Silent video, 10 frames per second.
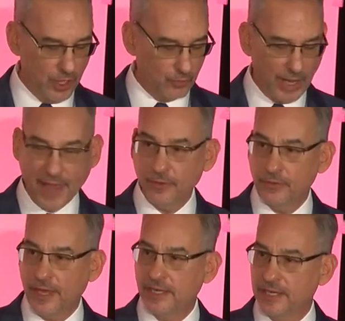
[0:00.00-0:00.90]
rather
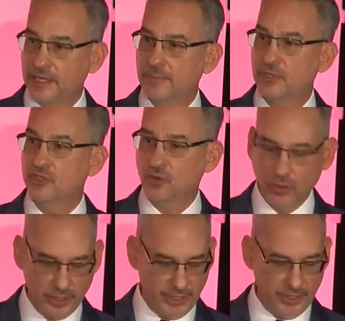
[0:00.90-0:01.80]
than in a
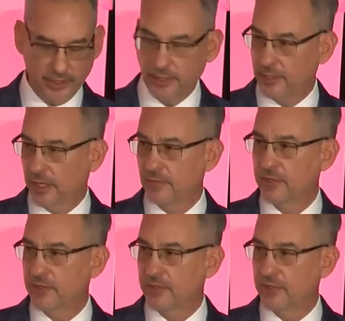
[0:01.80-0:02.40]
majority of